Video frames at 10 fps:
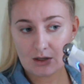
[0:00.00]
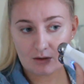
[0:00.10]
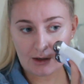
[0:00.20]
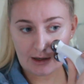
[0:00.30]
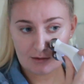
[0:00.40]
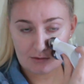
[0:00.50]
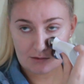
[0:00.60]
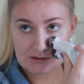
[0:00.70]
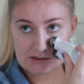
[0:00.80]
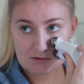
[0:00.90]
Okay,
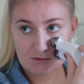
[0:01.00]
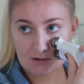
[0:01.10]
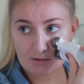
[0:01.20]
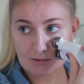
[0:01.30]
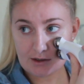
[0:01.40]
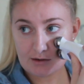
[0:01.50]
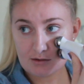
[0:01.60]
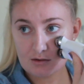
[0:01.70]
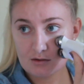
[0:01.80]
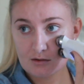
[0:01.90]
this is really weird.